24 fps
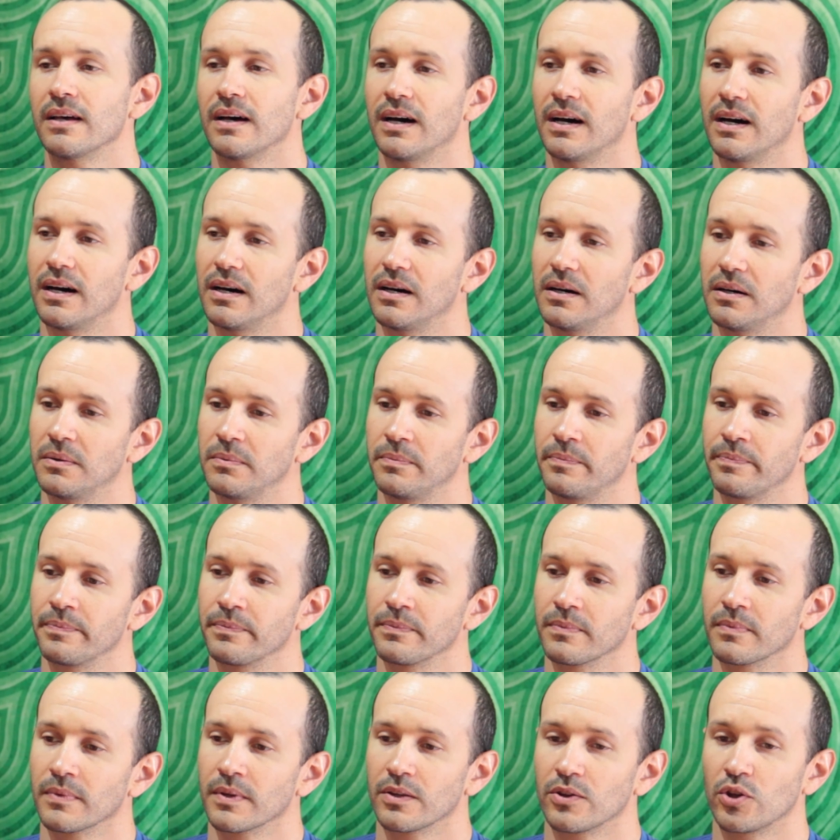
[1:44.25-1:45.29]

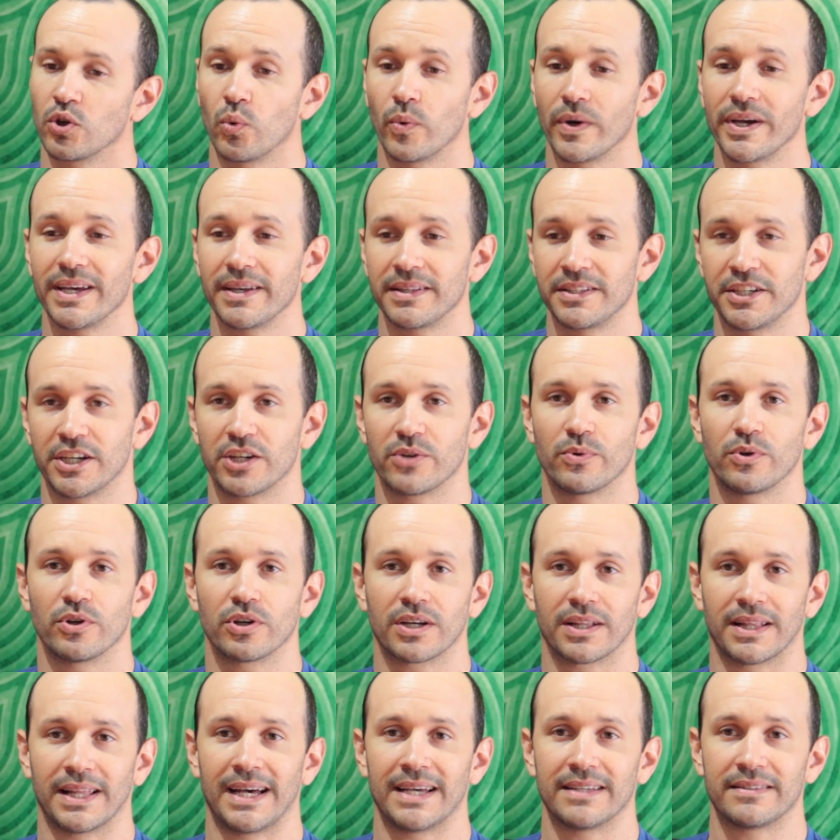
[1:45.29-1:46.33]
The way a
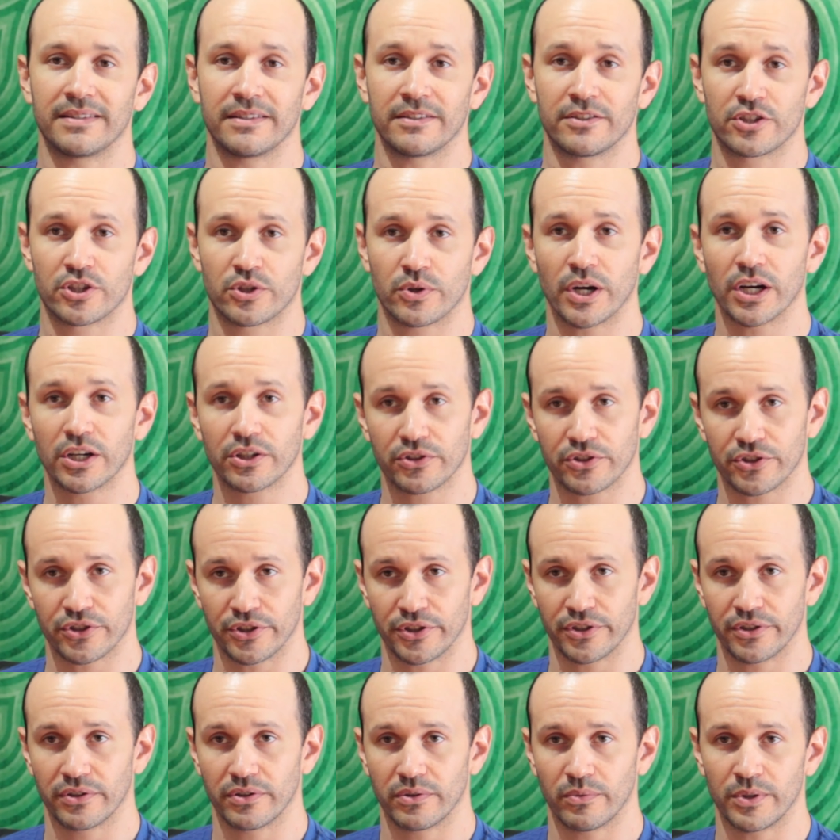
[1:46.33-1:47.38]
general class is
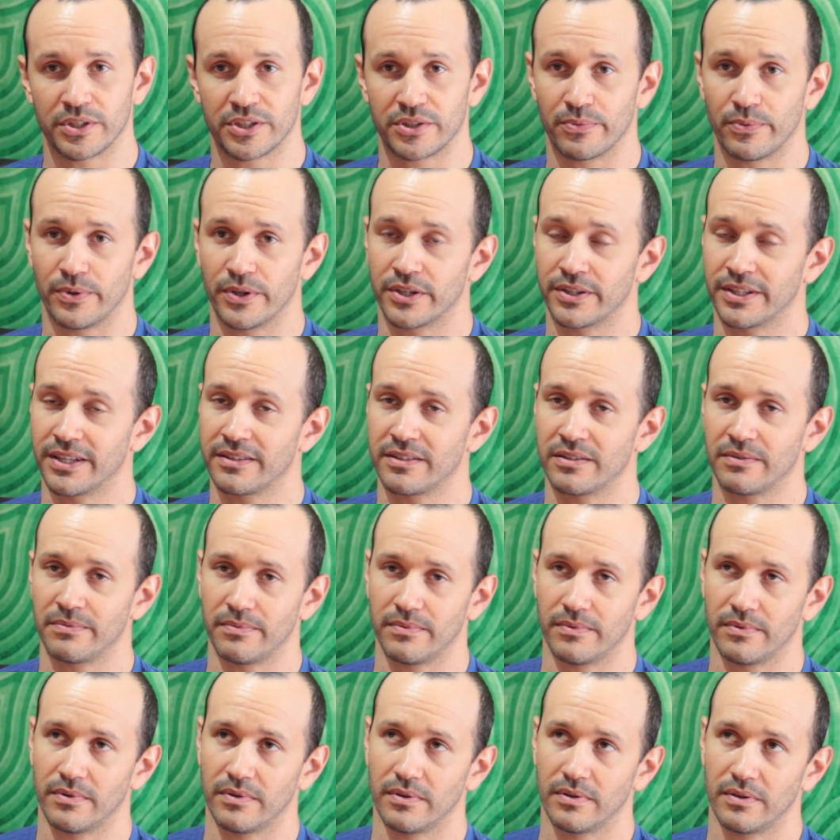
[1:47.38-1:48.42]
structured, which doesn't
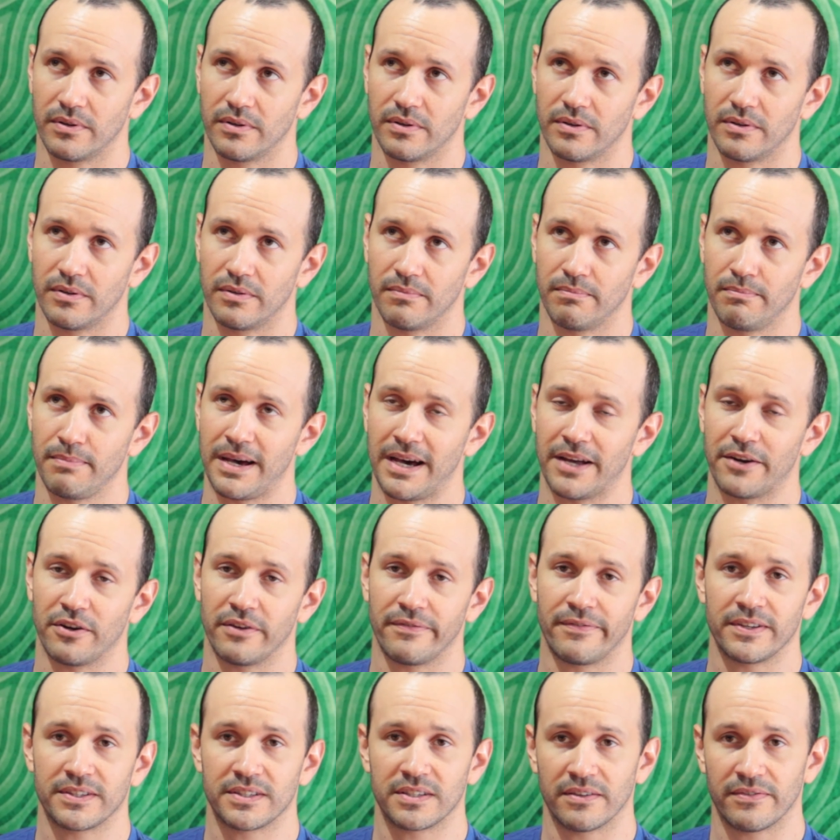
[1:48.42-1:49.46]
matter
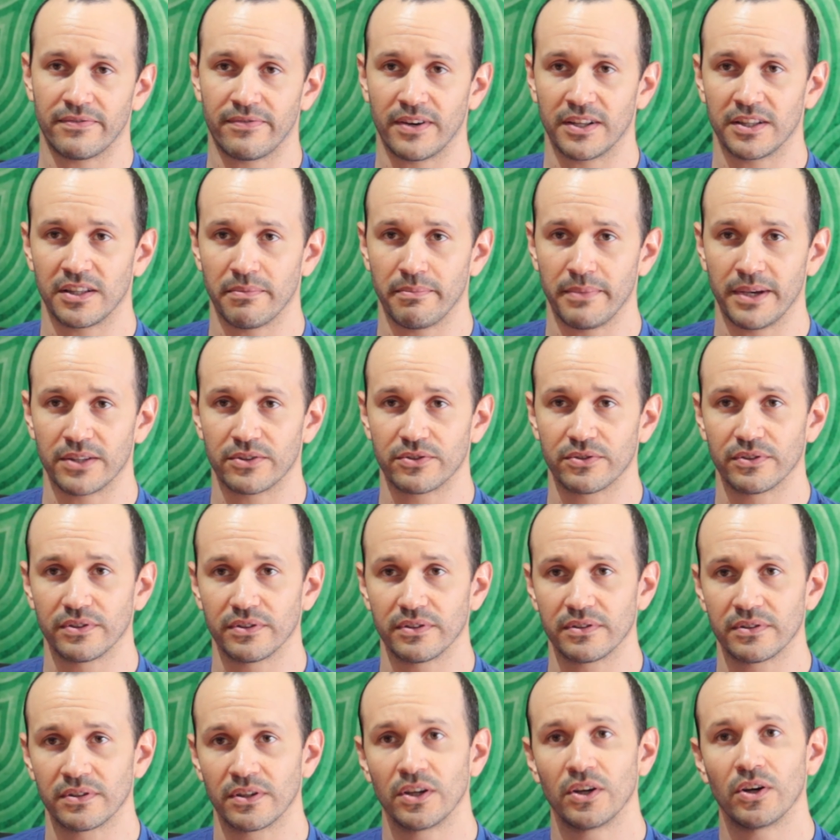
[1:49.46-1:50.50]
if it's a
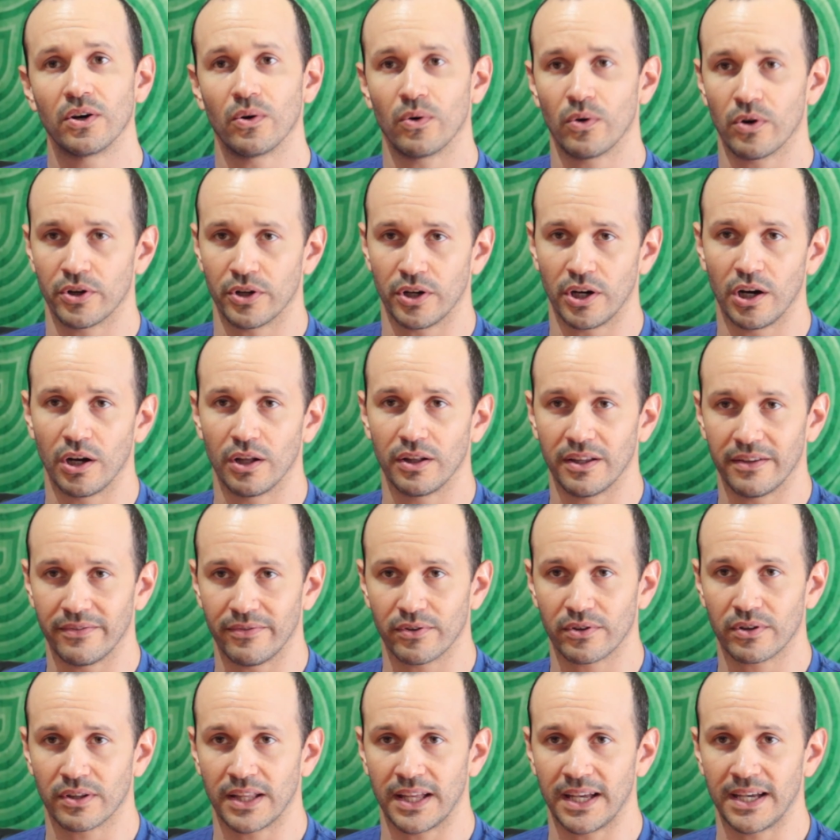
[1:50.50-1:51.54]
fundamentals or an
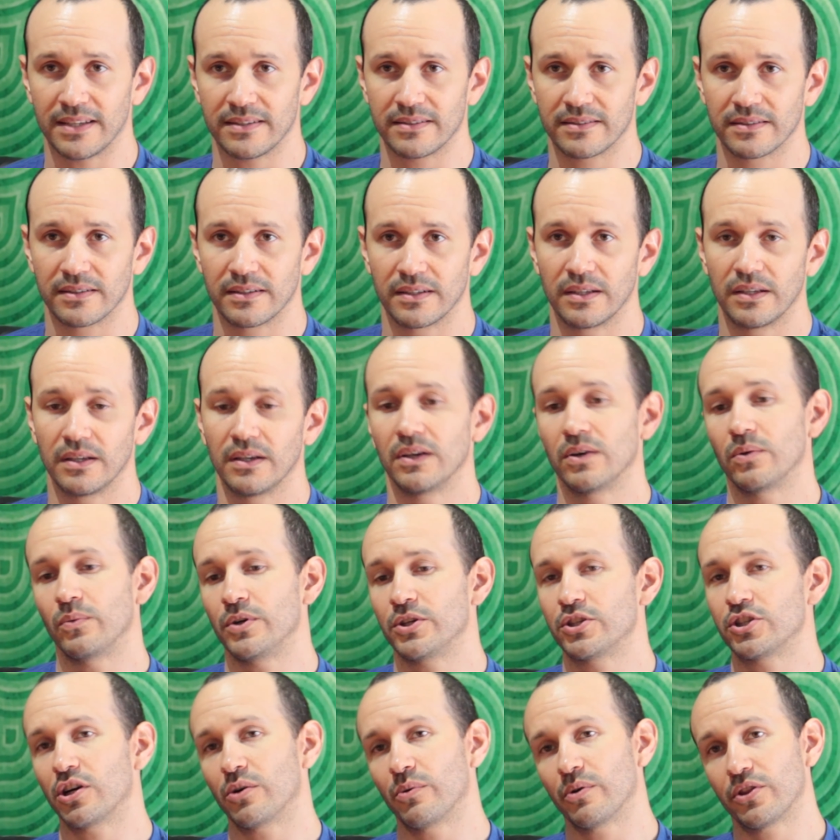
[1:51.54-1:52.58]
all-level class,
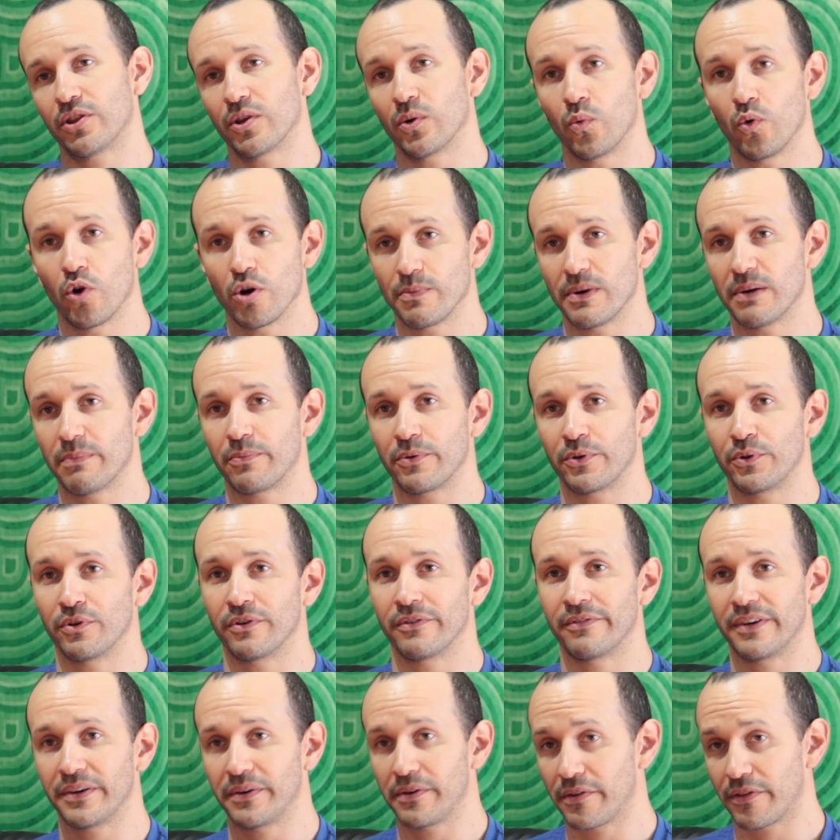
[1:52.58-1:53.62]
we start with a warm-up. We do
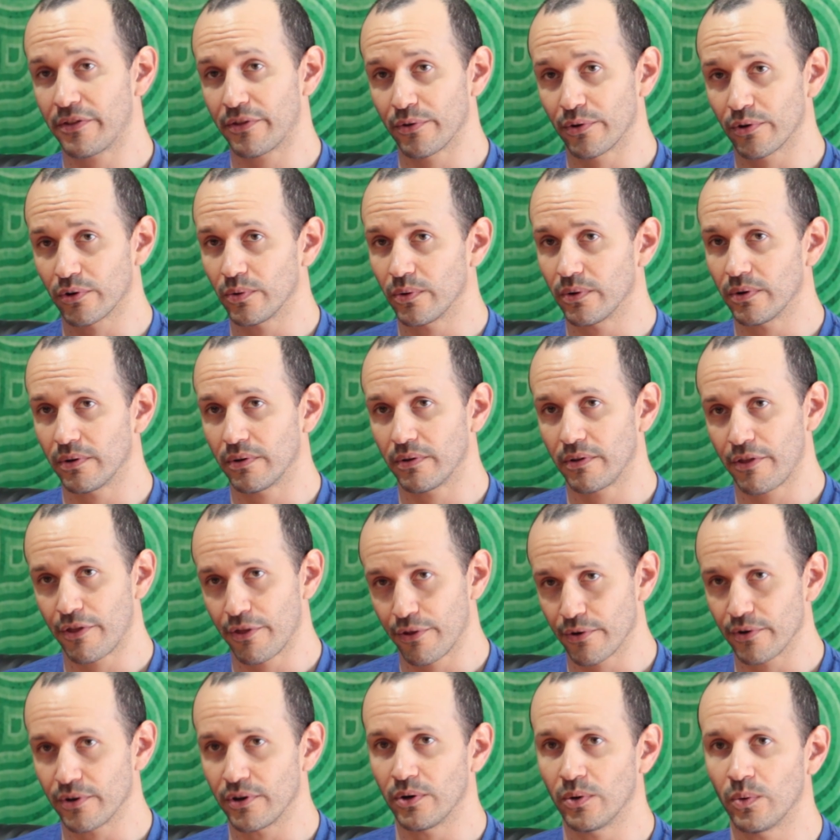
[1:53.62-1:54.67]
a very
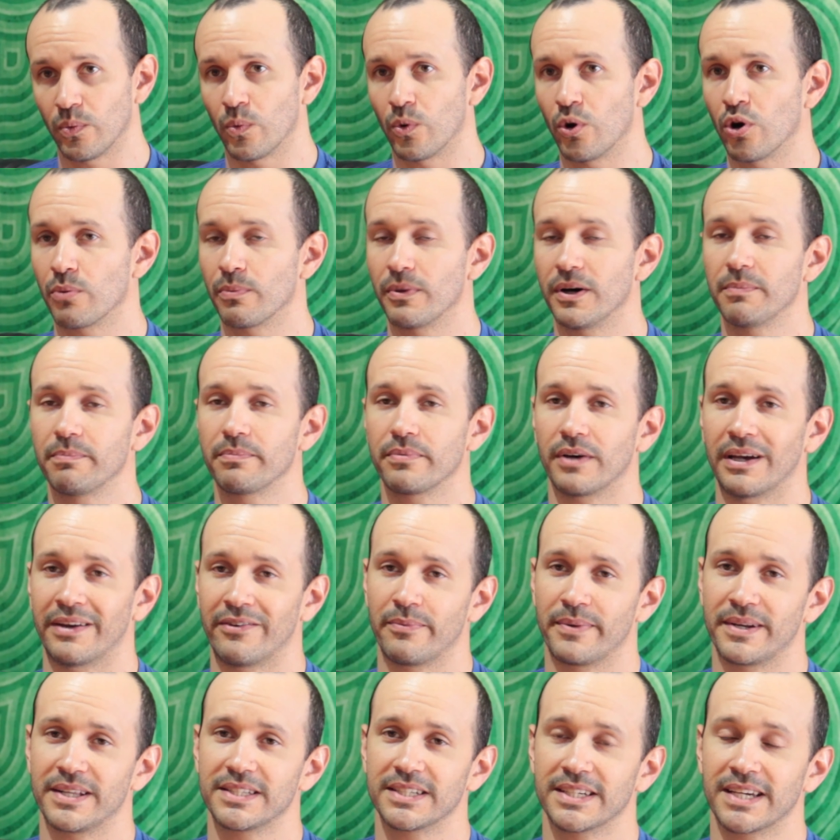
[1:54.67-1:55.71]
thorough warm-up,
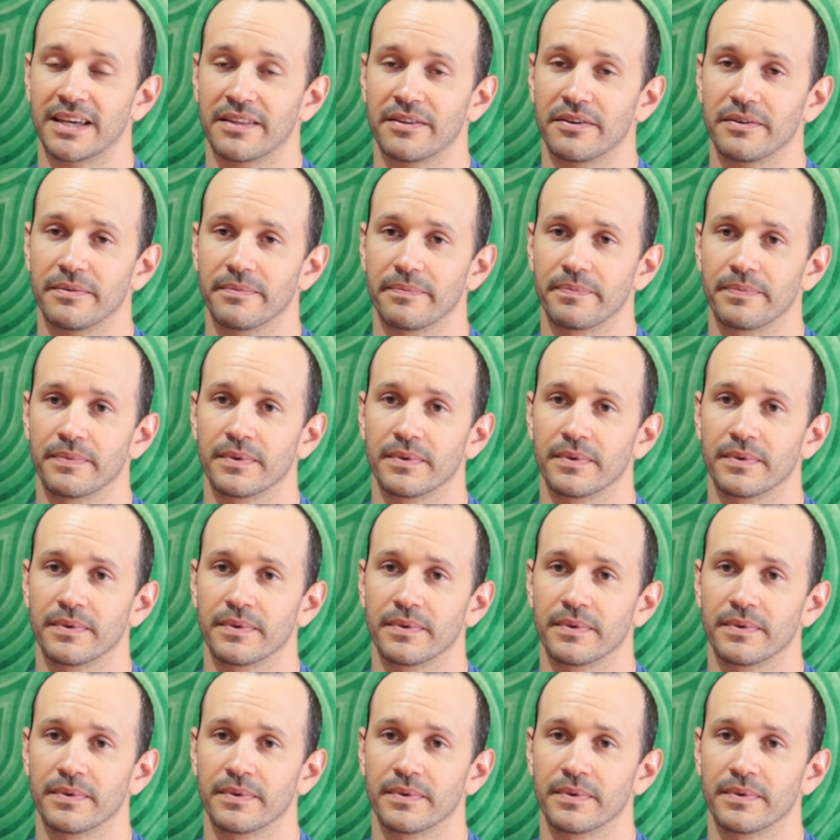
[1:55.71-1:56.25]
everybody together.